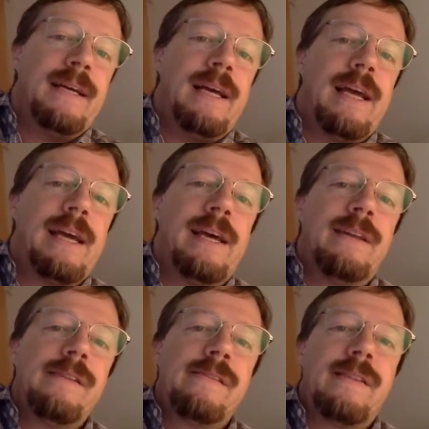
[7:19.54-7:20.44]

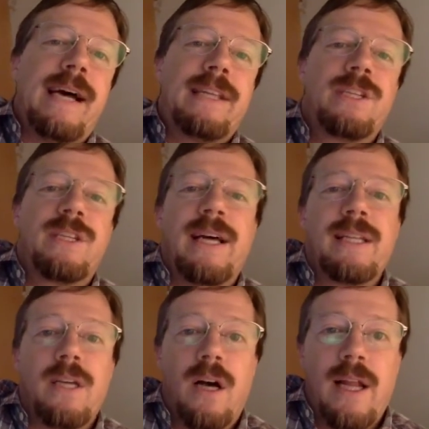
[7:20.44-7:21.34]
and
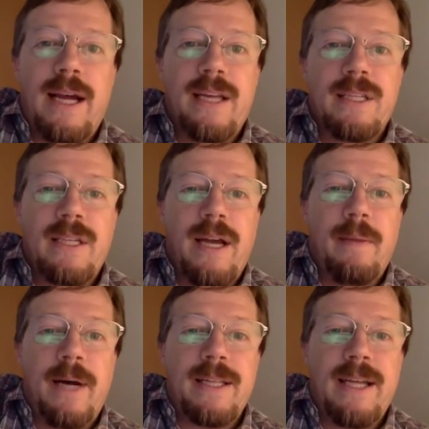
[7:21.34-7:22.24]
that's all I can say about